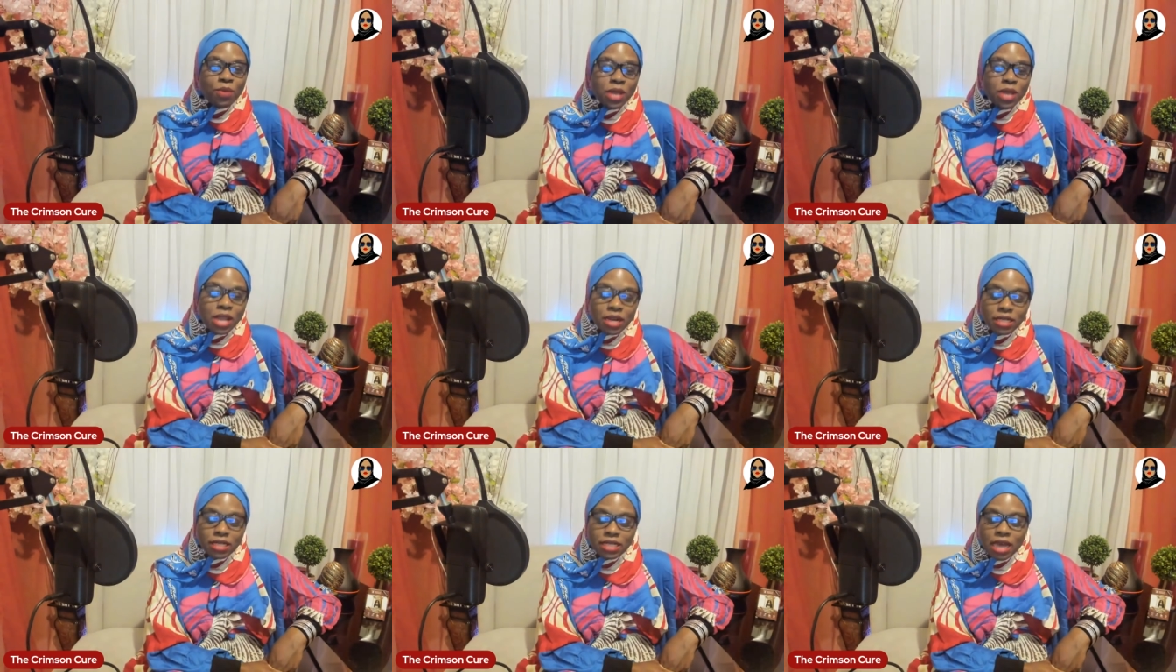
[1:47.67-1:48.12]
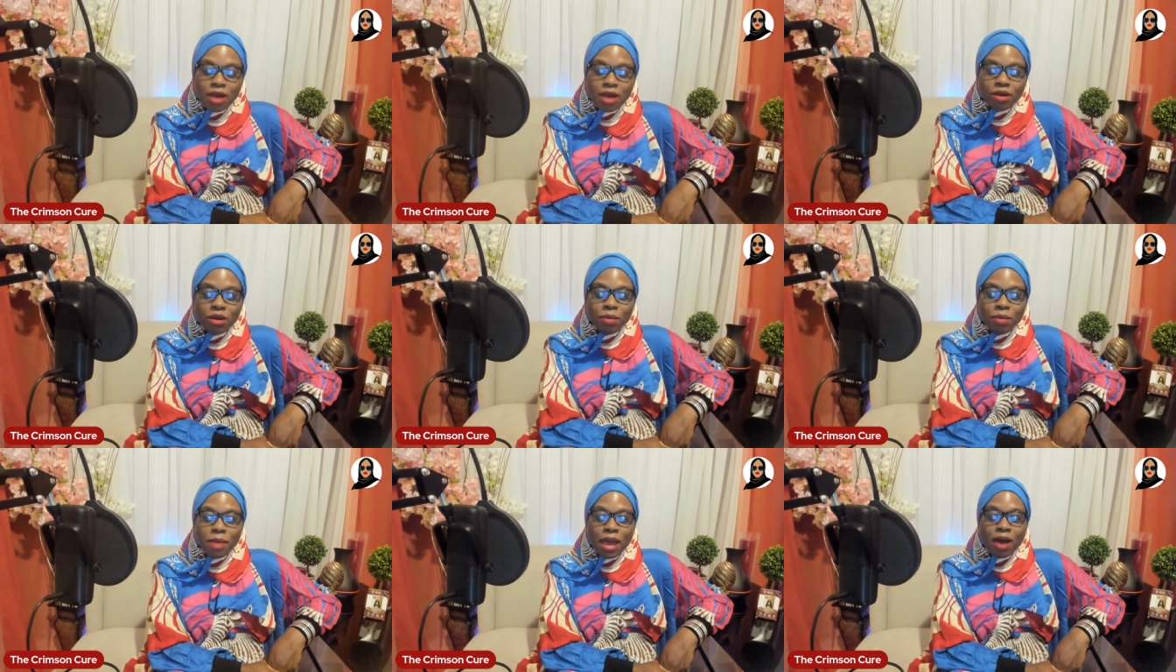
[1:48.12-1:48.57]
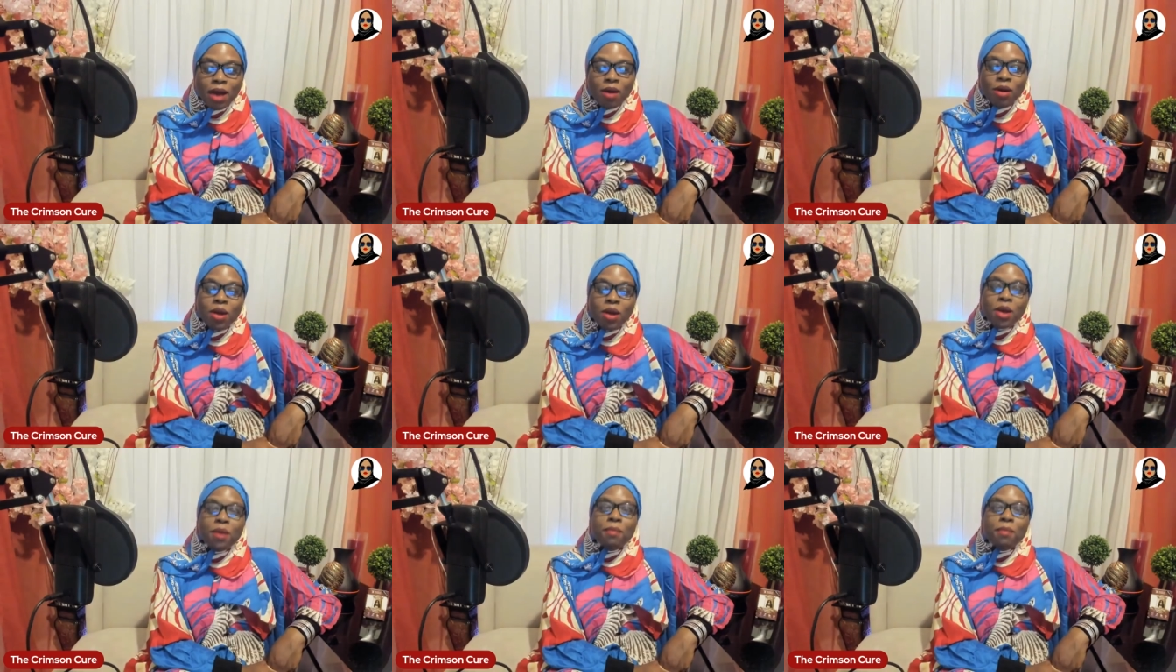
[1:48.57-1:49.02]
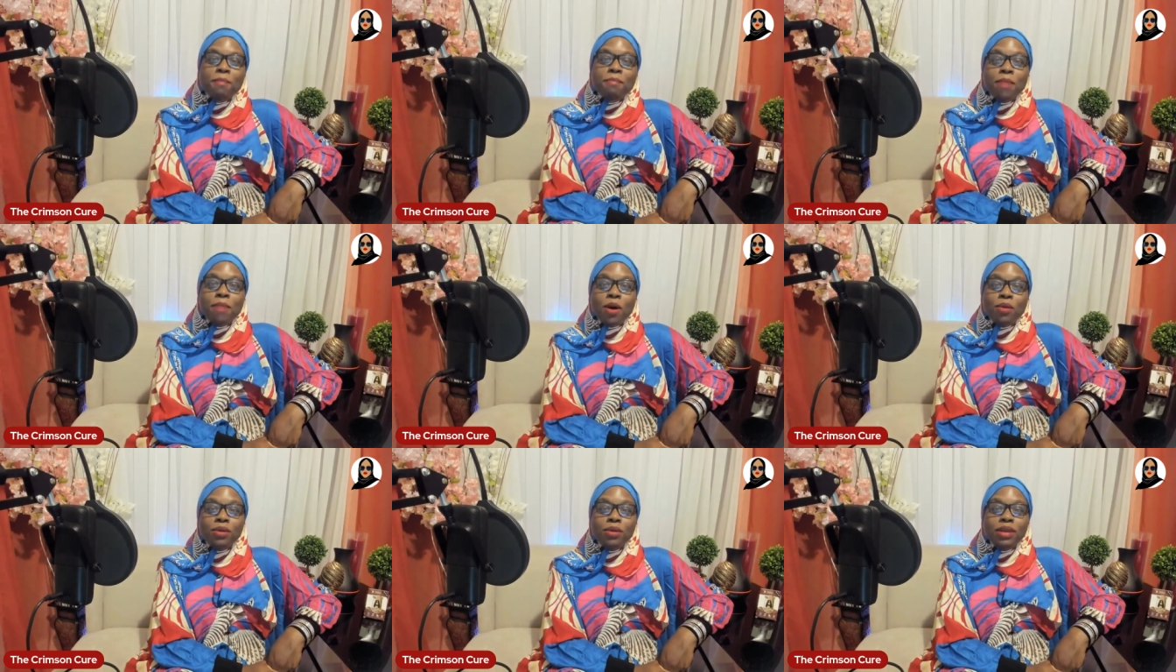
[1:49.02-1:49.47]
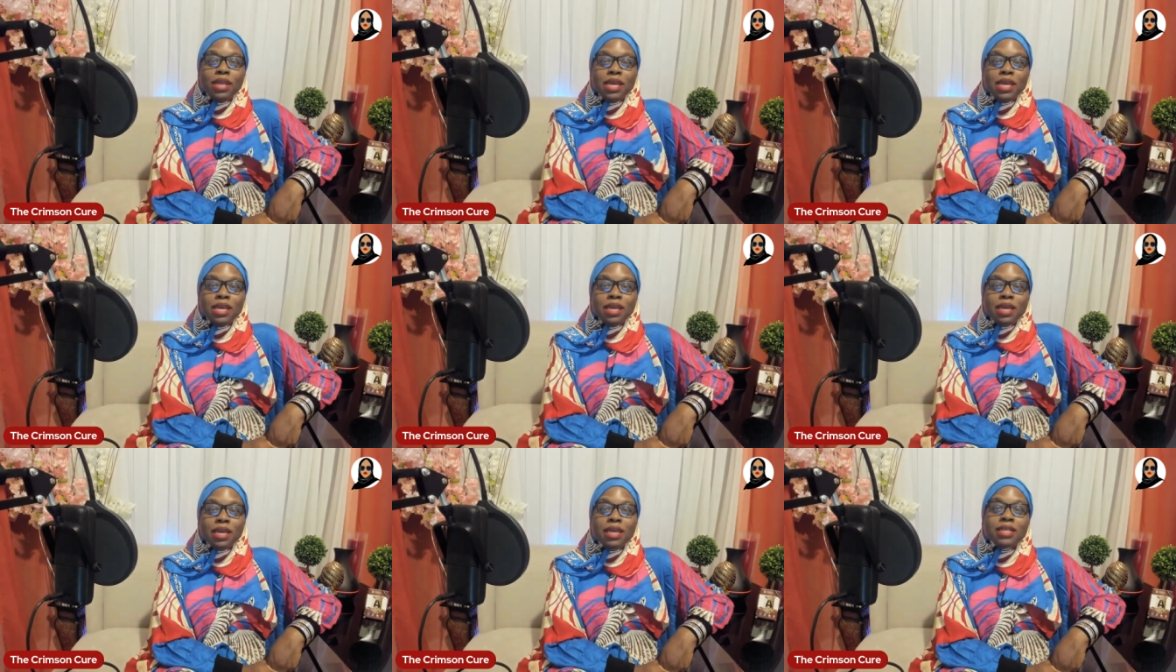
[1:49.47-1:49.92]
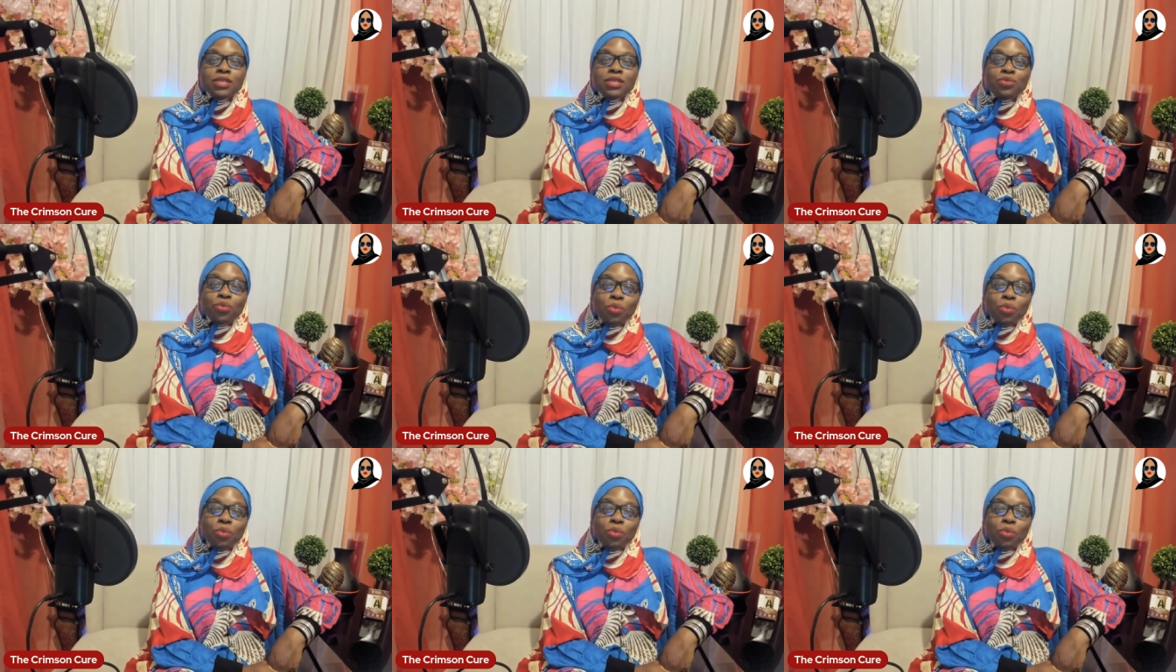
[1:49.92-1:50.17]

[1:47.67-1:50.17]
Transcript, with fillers: We are talking about Monique is